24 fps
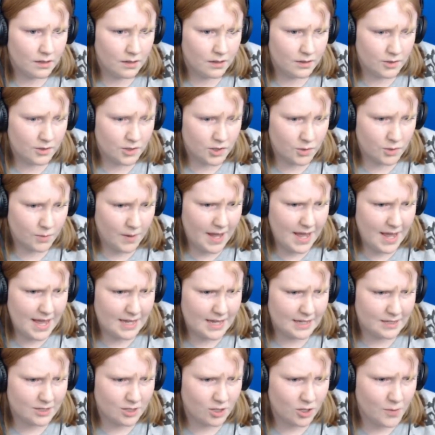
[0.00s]

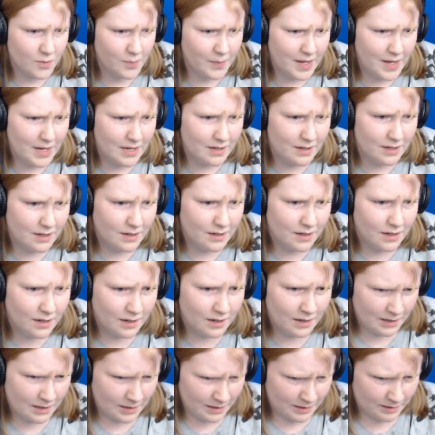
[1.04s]
Swing, stupid!
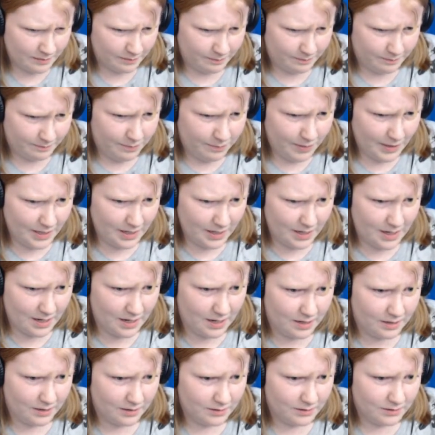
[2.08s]

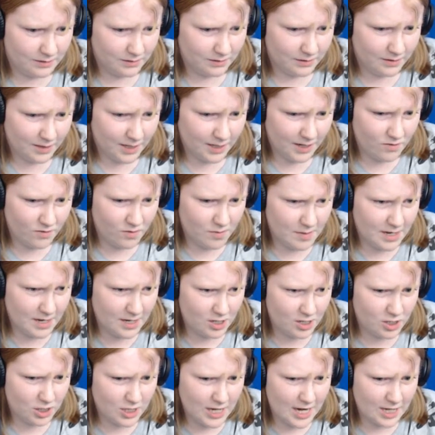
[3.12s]
Ugh! You're giving me
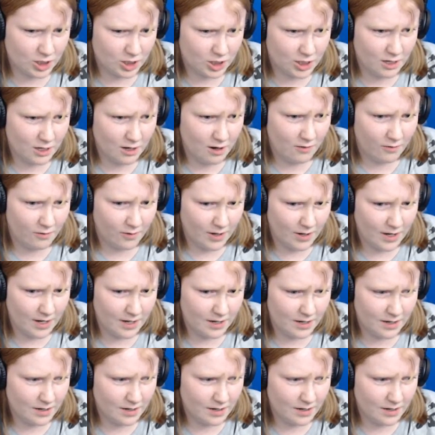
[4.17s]
indigestion over it.